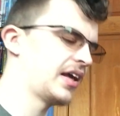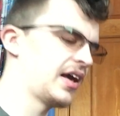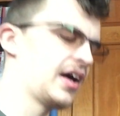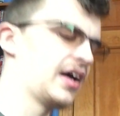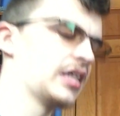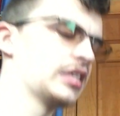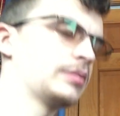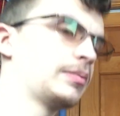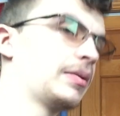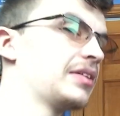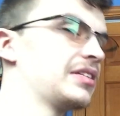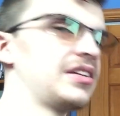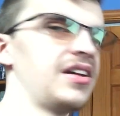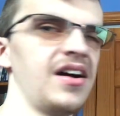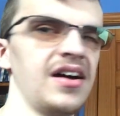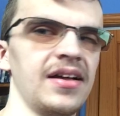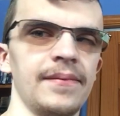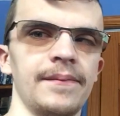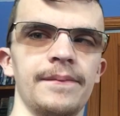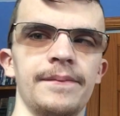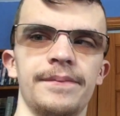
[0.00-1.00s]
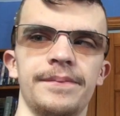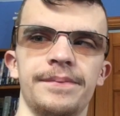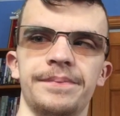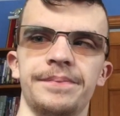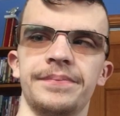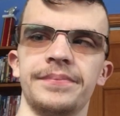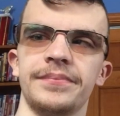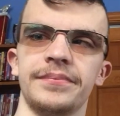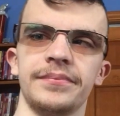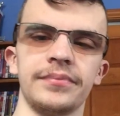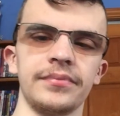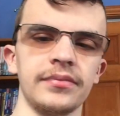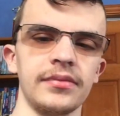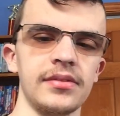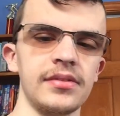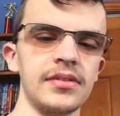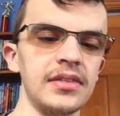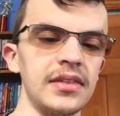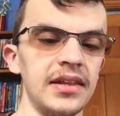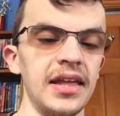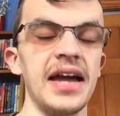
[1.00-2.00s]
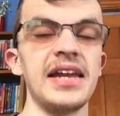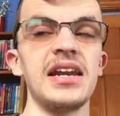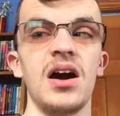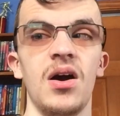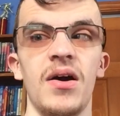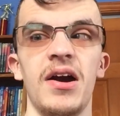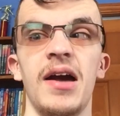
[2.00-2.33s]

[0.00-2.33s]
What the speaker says: as, but it's not. I know,